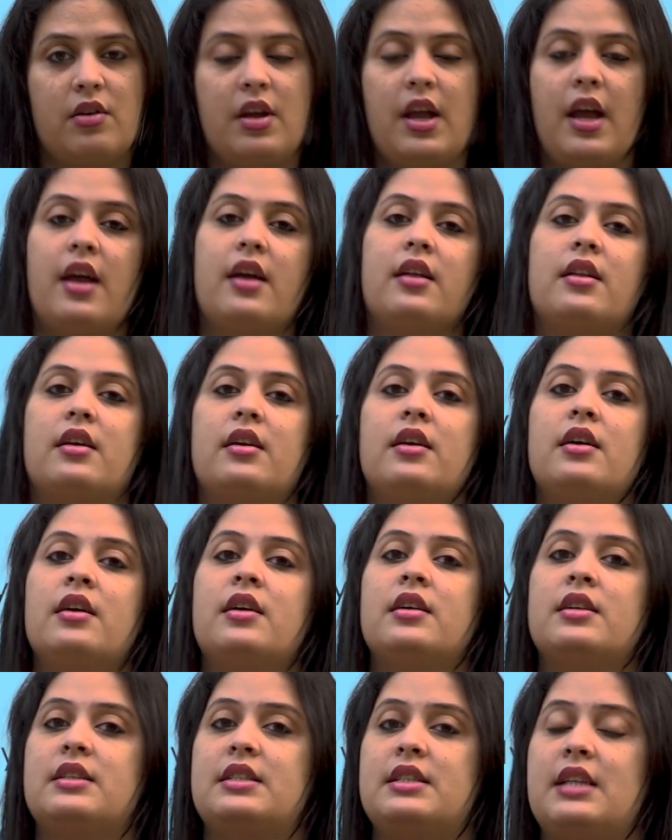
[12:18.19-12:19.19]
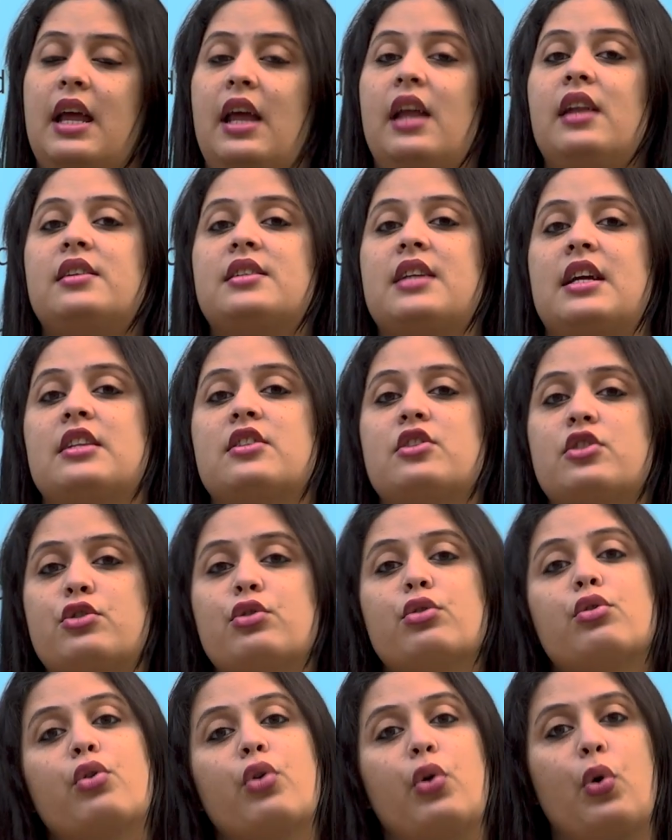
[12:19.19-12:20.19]
Okay, the tail tends
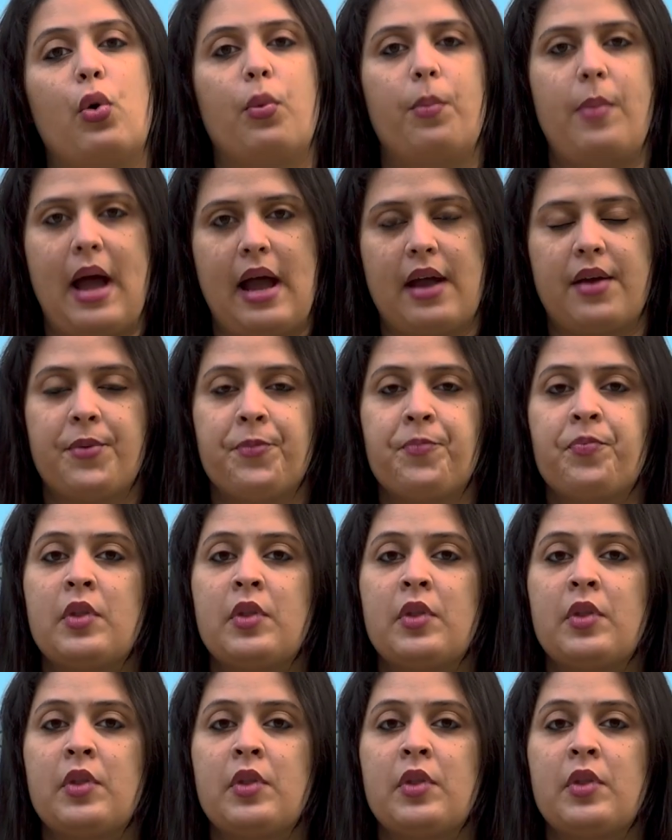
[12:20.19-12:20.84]
to grow back.